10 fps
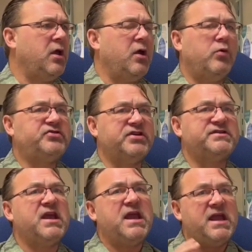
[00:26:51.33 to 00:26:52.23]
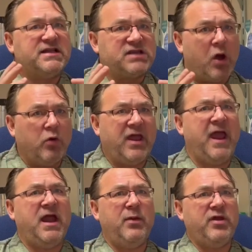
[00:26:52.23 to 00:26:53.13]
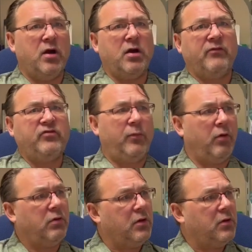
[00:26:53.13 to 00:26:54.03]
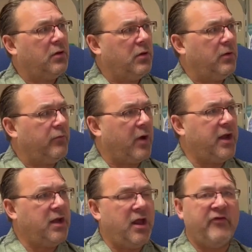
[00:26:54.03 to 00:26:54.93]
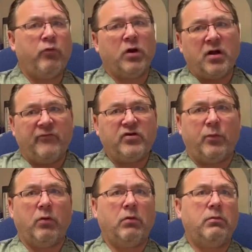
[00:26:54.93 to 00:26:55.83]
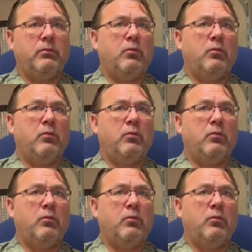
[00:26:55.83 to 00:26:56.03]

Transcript: which is it's okay to be uncomfortable, right? If we're comfortable,